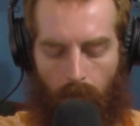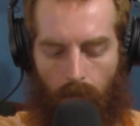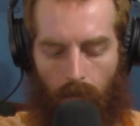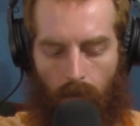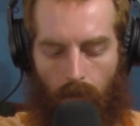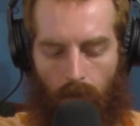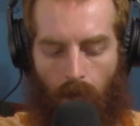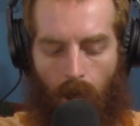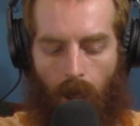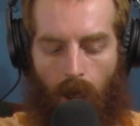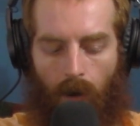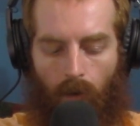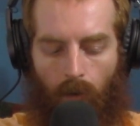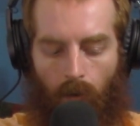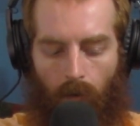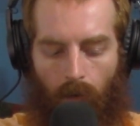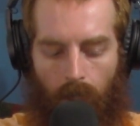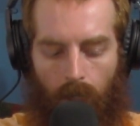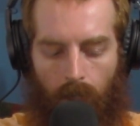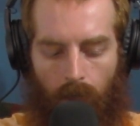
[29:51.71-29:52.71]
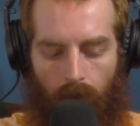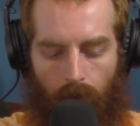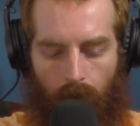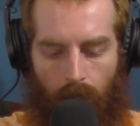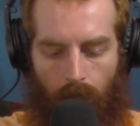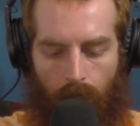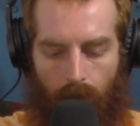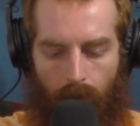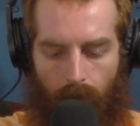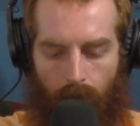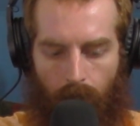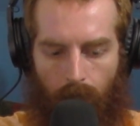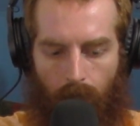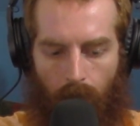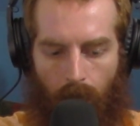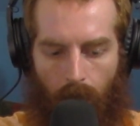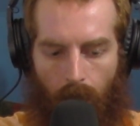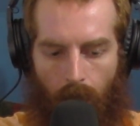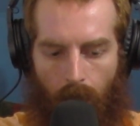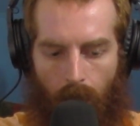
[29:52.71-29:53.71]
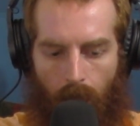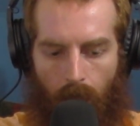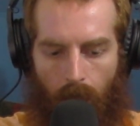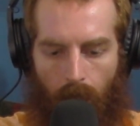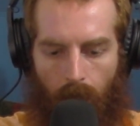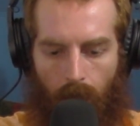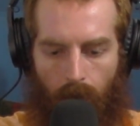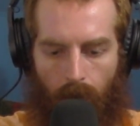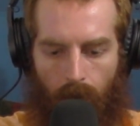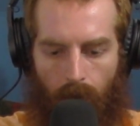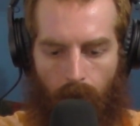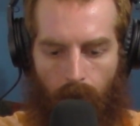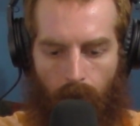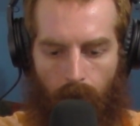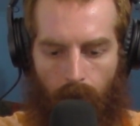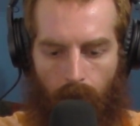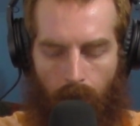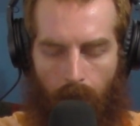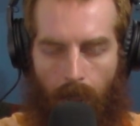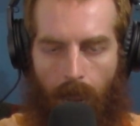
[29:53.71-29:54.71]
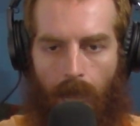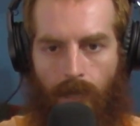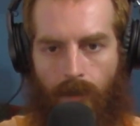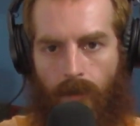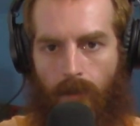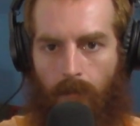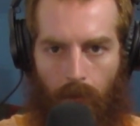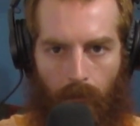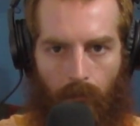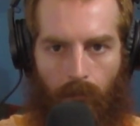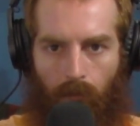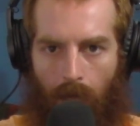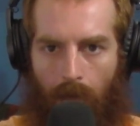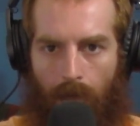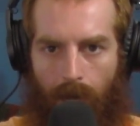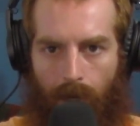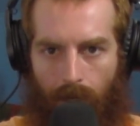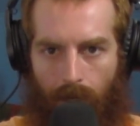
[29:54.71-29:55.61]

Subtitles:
not only is it has to be flat.